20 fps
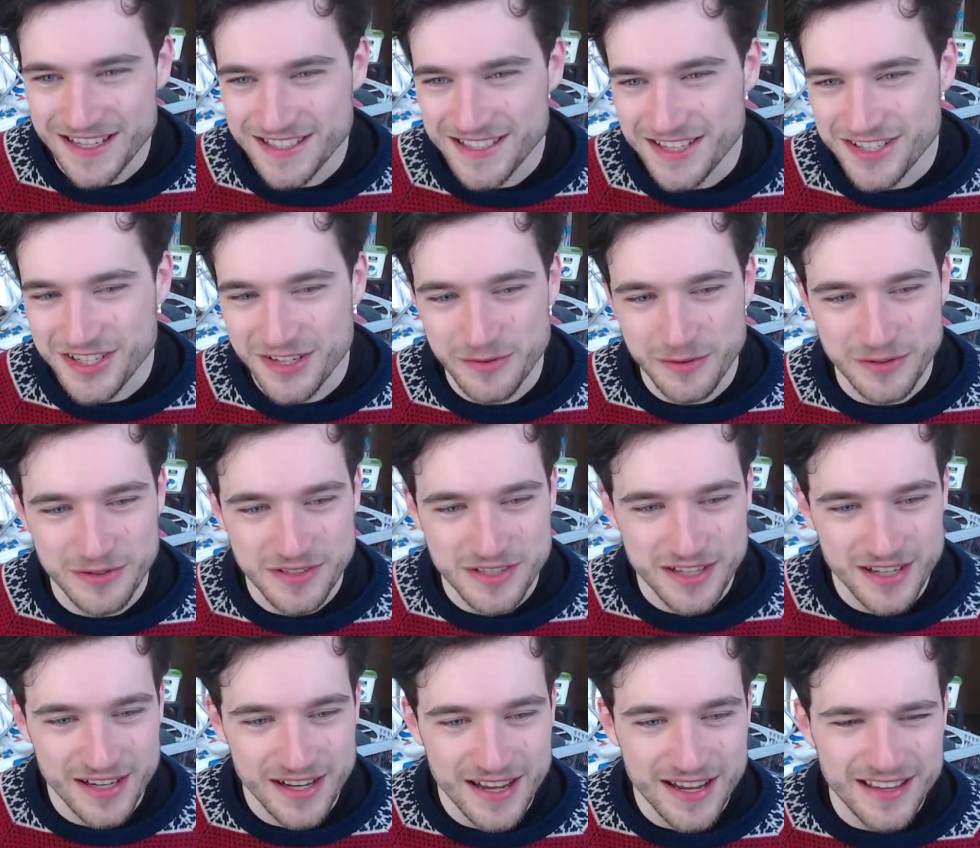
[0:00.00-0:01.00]
That shit rules.
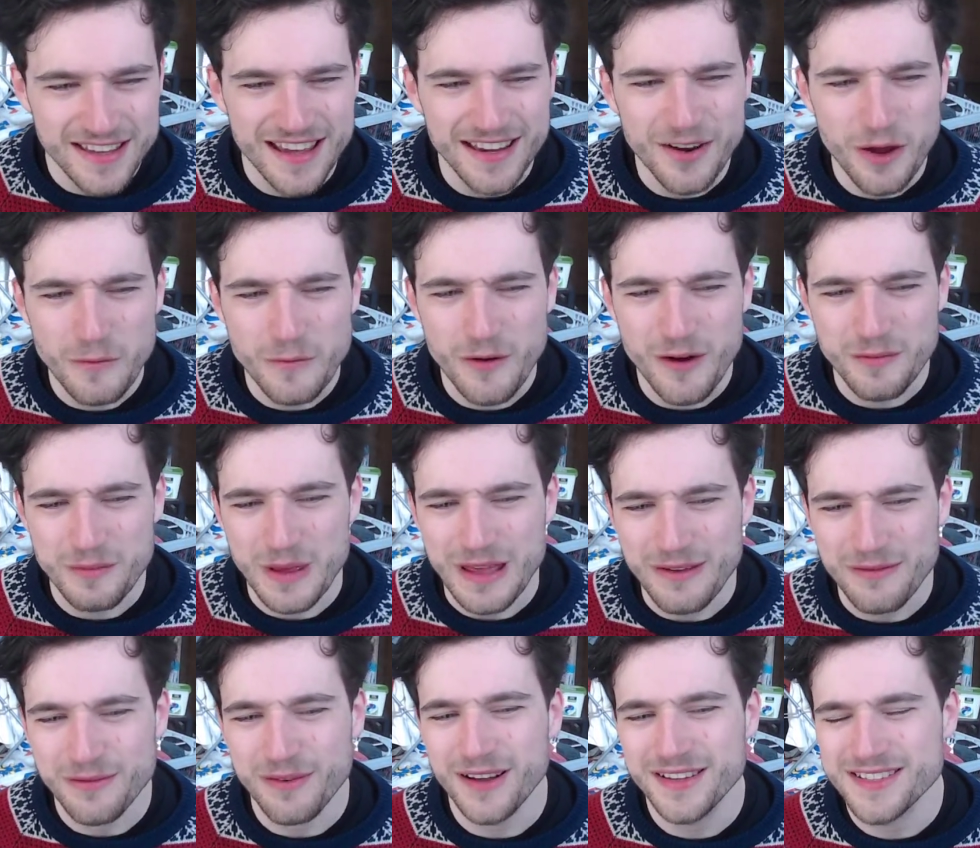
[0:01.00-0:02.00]
Yeah, no, fuck me.
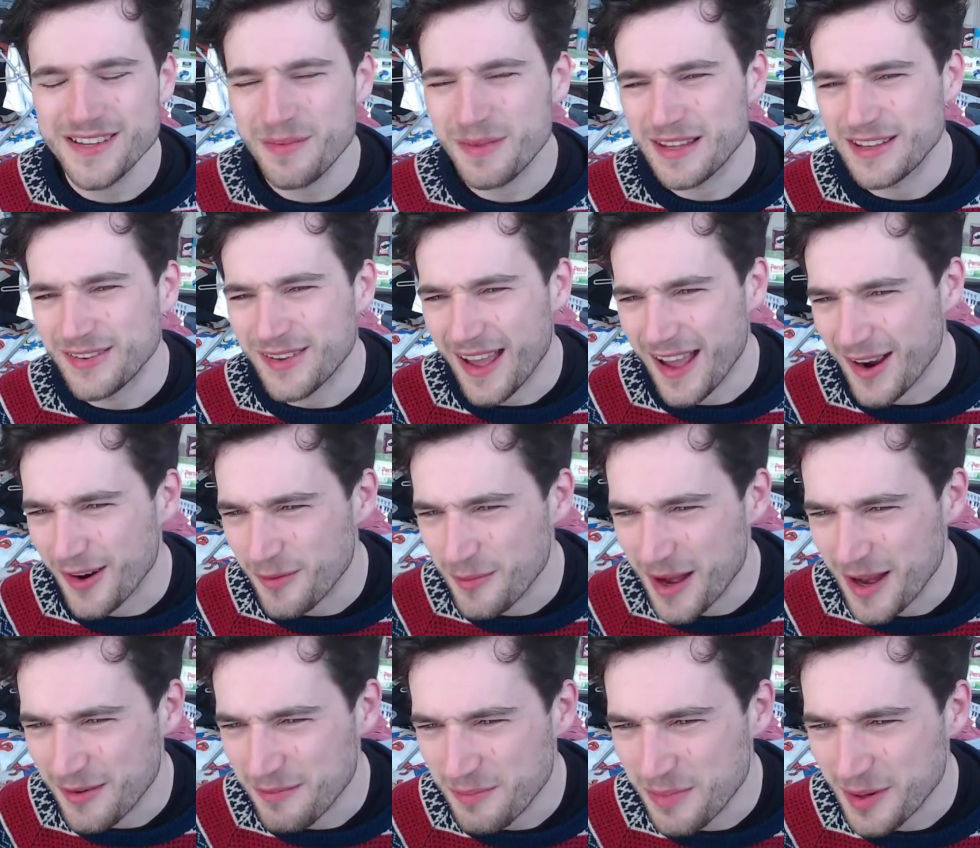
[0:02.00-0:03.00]
Find something you care
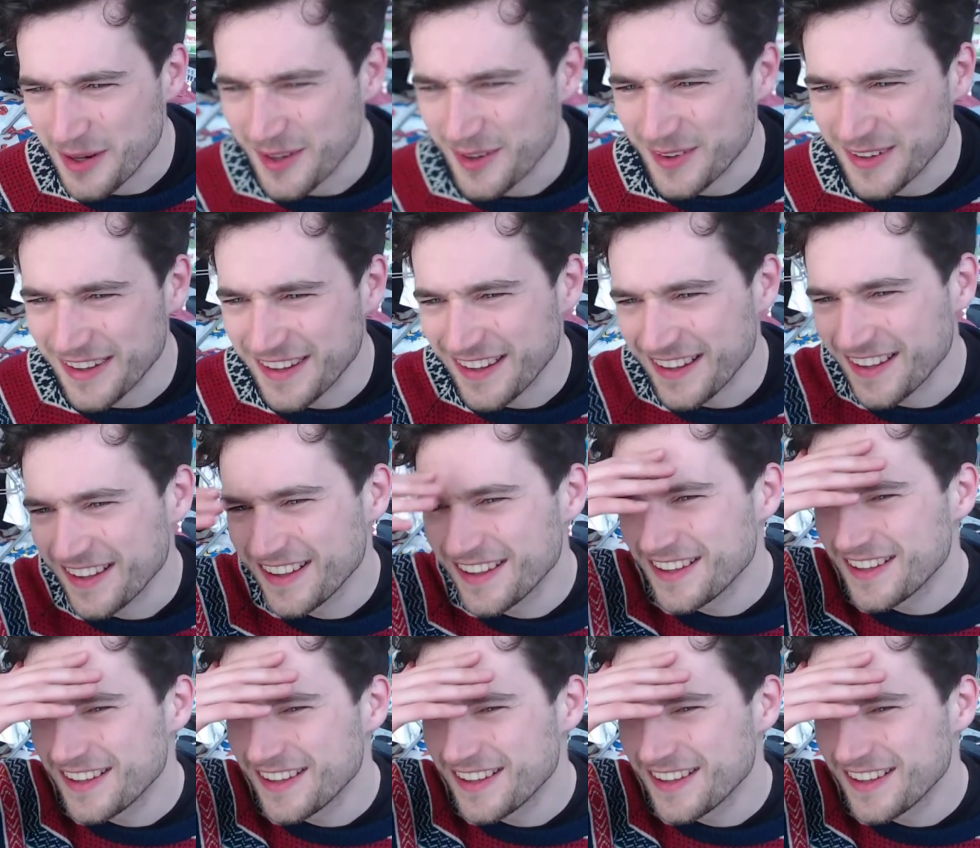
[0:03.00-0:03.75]
about and put it on here.